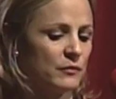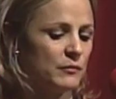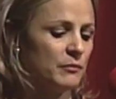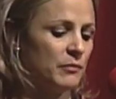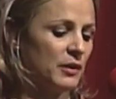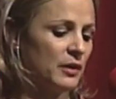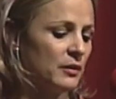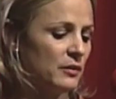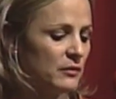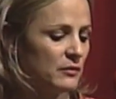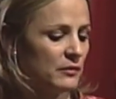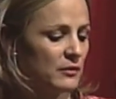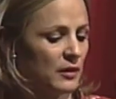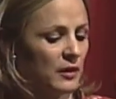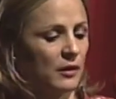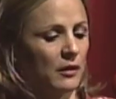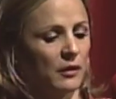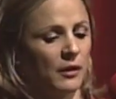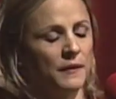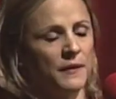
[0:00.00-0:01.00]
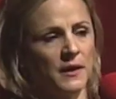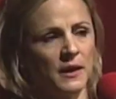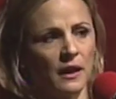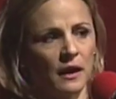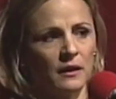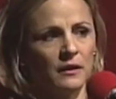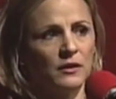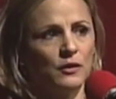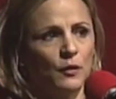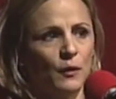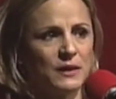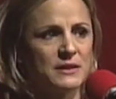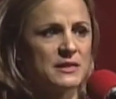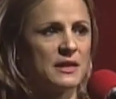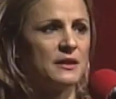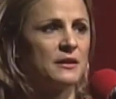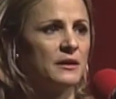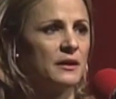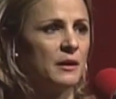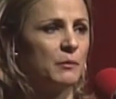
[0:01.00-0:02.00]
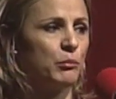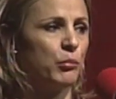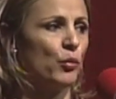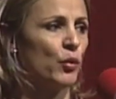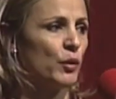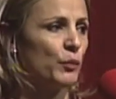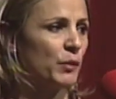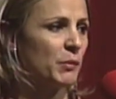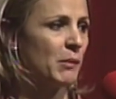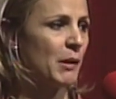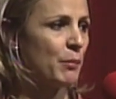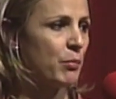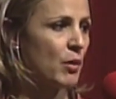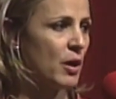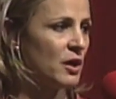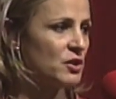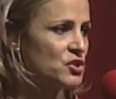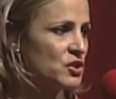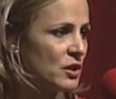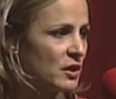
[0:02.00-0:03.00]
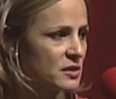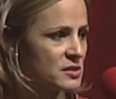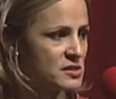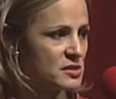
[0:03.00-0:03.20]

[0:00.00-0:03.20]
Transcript: But yeah, and then I tend to get bored with my projects.